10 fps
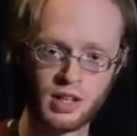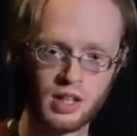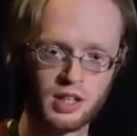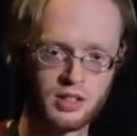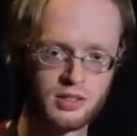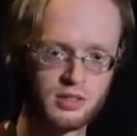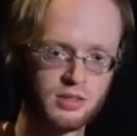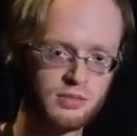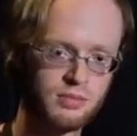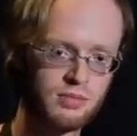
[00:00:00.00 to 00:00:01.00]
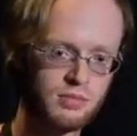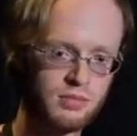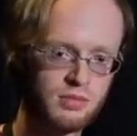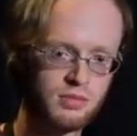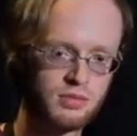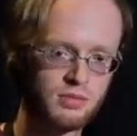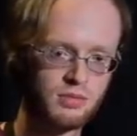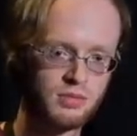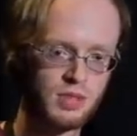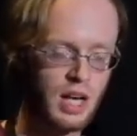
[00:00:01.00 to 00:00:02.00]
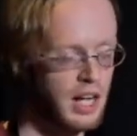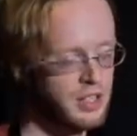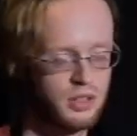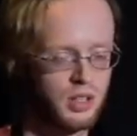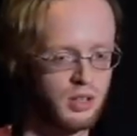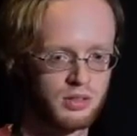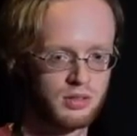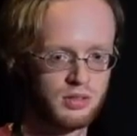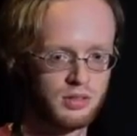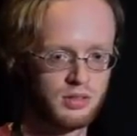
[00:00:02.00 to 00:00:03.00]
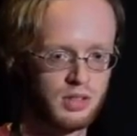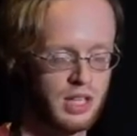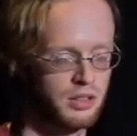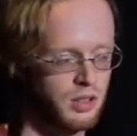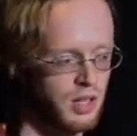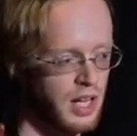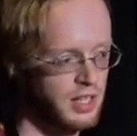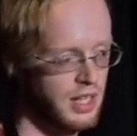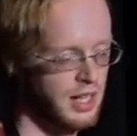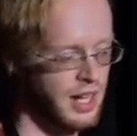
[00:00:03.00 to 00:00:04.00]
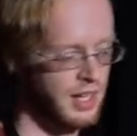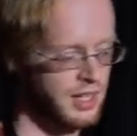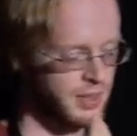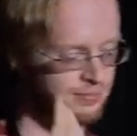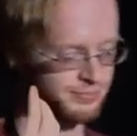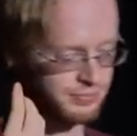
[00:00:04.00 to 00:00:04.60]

Do you know what uh, compression is used? I don't know. GStreamer? I don't know. I I um,